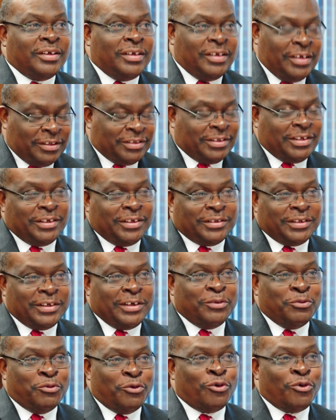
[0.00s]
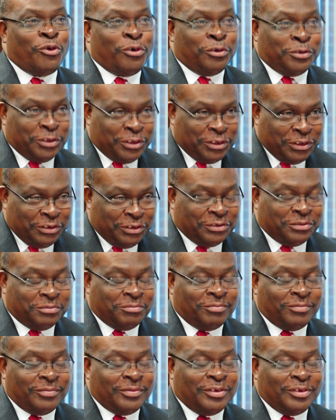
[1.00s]
ECC will continue
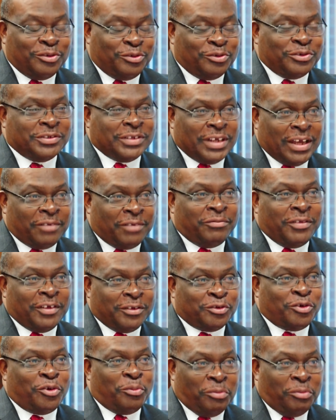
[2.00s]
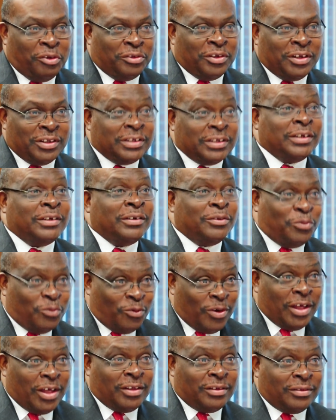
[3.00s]
to serve this community
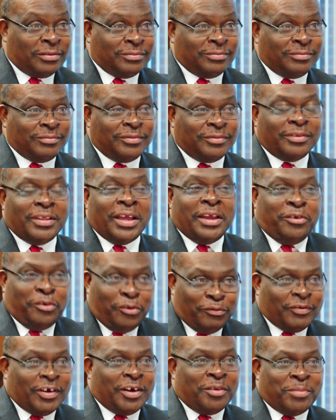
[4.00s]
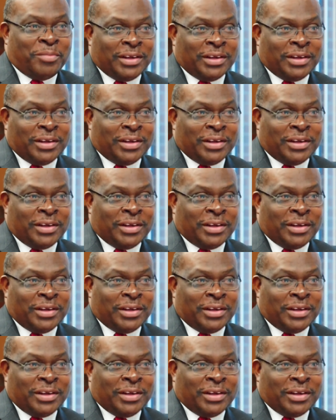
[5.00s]
well. Thank you very